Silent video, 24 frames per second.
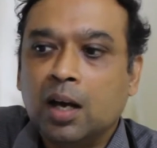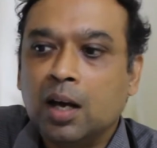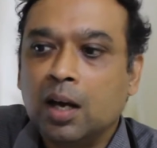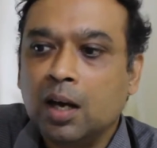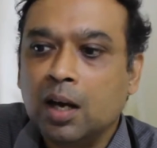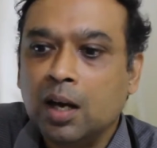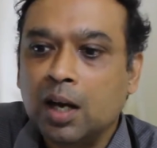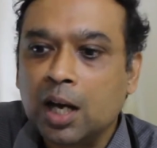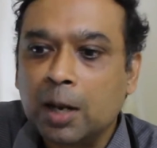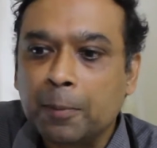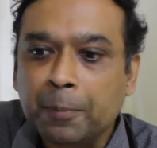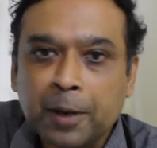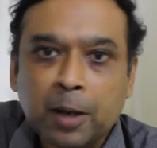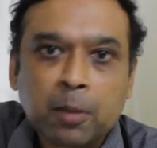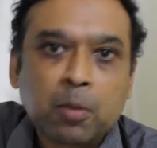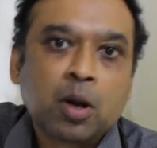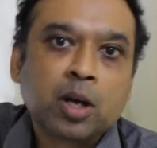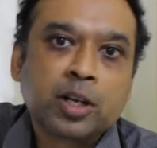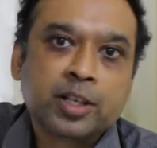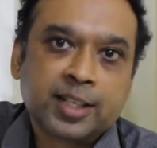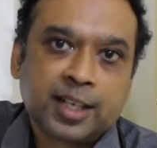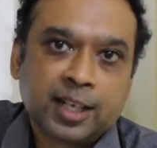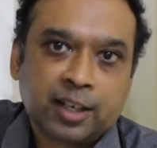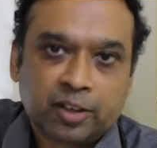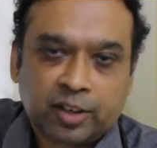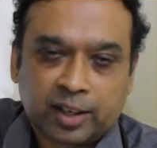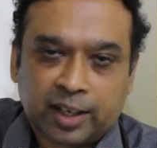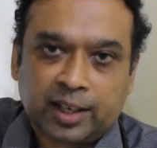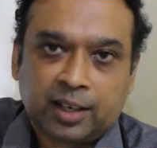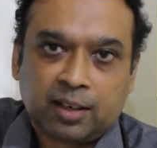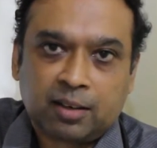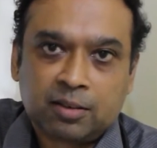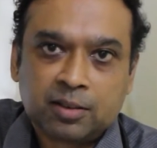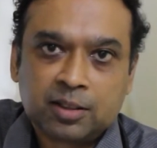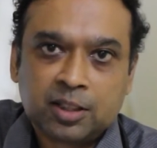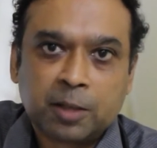epidemiological
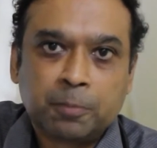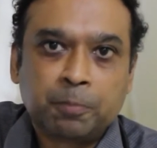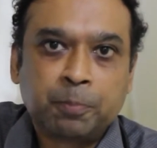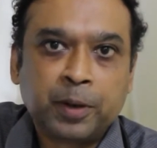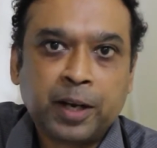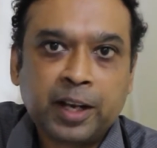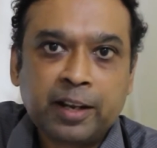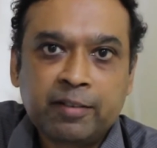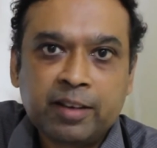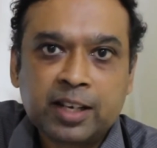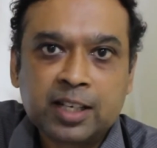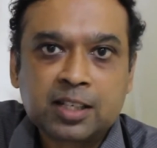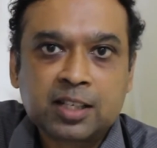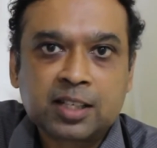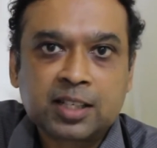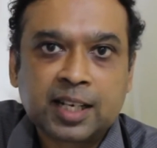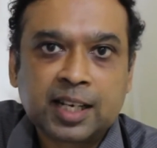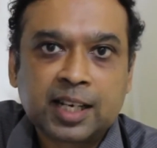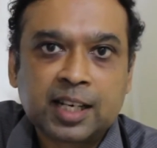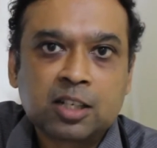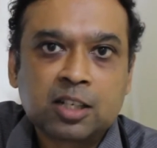trial. The previous